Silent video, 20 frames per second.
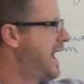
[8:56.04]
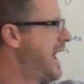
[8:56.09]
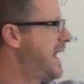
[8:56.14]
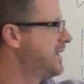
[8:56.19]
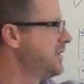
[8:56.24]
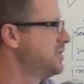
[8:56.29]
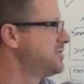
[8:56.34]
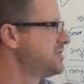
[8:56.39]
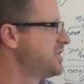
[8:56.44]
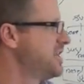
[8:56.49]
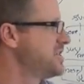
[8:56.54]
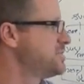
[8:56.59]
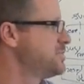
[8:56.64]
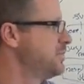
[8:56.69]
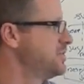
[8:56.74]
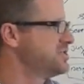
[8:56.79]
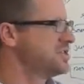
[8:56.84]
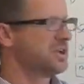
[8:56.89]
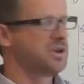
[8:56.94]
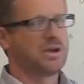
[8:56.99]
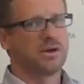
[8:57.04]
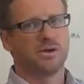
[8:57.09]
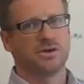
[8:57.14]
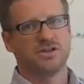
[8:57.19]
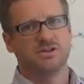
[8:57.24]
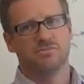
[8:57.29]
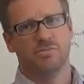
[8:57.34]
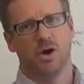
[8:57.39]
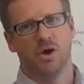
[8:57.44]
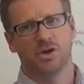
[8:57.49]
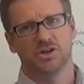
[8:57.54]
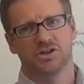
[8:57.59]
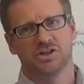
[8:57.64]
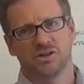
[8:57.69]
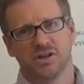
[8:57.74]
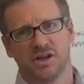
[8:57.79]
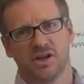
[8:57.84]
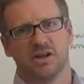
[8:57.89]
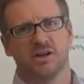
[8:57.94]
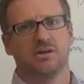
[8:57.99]
adding transport security,
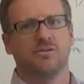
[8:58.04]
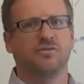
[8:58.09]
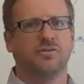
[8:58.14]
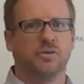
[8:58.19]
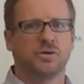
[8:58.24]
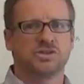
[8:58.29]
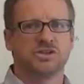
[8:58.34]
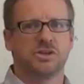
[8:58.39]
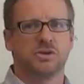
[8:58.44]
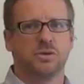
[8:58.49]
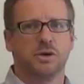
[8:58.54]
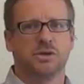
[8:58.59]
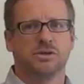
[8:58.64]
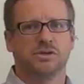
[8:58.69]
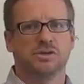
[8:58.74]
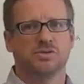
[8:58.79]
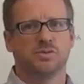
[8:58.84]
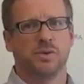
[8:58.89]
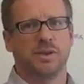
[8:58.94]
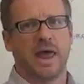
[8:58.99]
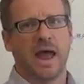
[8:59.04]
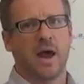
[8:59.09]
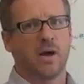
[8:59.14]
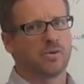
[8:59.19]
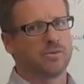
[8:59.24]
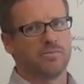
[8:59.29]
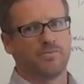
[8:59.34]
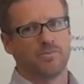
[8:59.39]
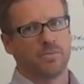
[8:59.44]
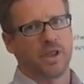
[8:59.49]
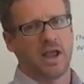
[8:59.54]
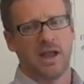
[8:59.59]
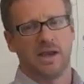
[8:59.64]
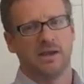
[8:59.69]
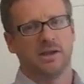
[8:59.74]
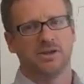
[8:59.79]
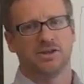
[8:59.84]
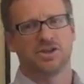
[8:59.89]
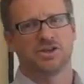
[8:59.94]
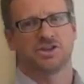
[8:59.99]
monitoring it, forcing quotas without
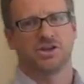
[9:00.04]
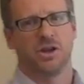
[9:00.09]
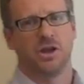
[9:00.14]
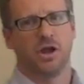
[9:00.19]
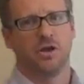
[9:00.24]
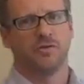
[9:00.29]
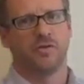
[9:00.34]
any additional